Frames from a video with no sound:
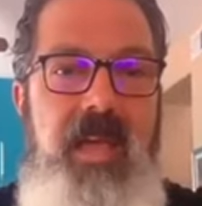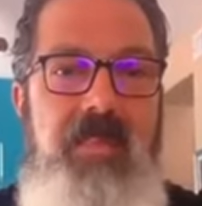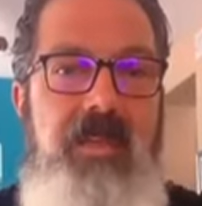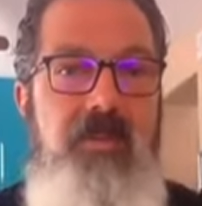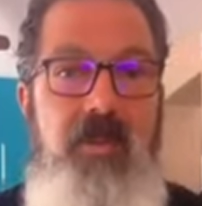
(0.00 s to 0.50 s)

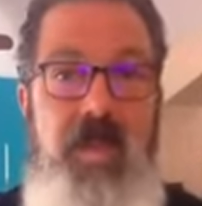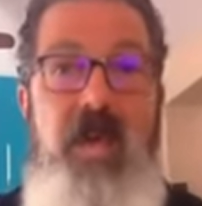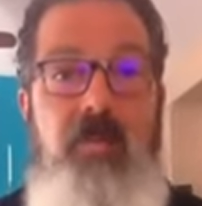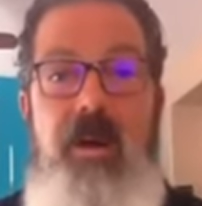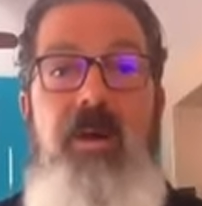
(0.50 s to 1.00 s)
and then you want to
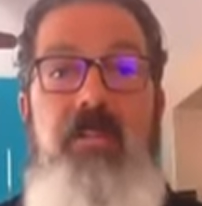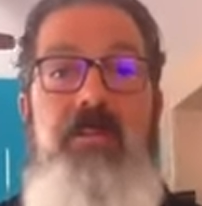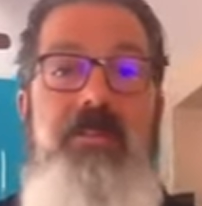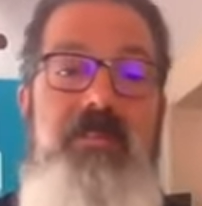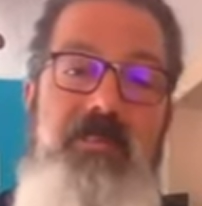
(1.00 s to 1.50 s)
help
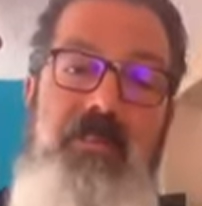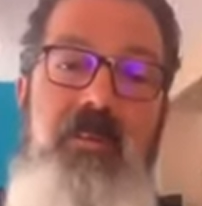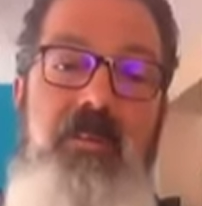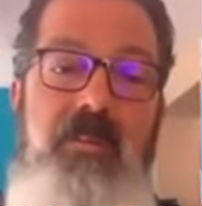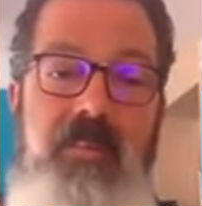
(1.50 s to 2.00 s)
others.
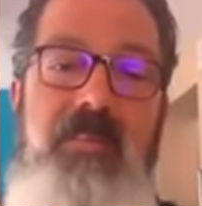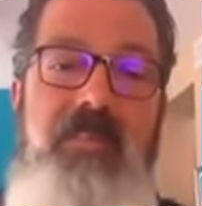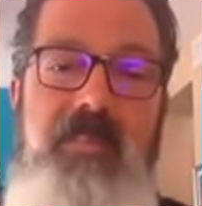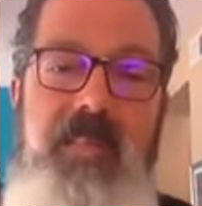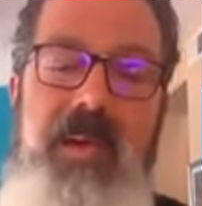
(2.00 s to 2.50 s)
So
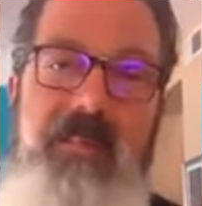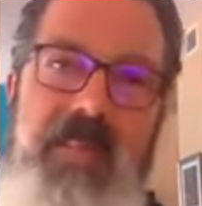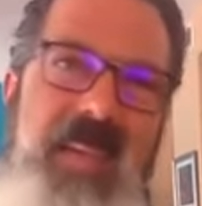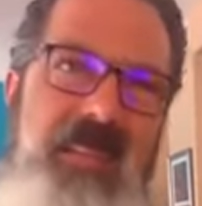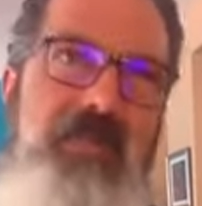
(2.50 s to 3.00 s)
that
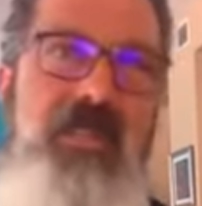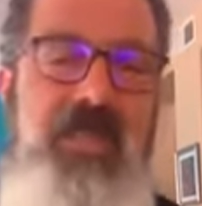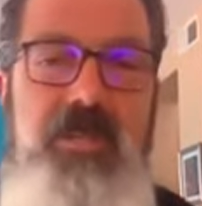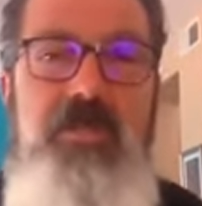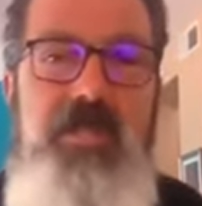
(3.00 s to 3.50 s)
that was a
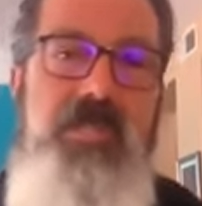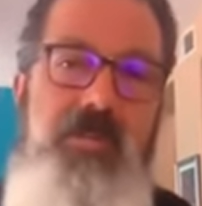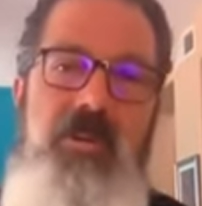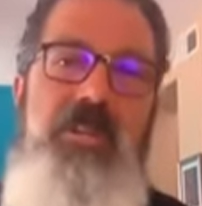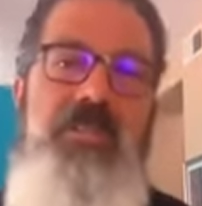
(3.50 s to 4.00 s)
huge
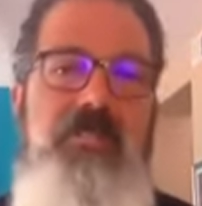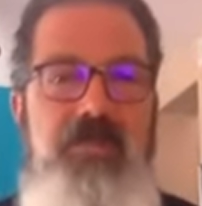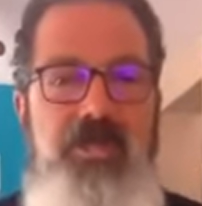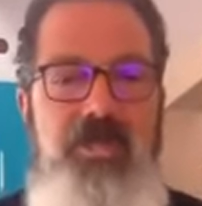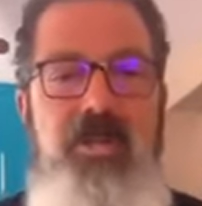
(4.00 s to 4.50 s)
inspiration for sure.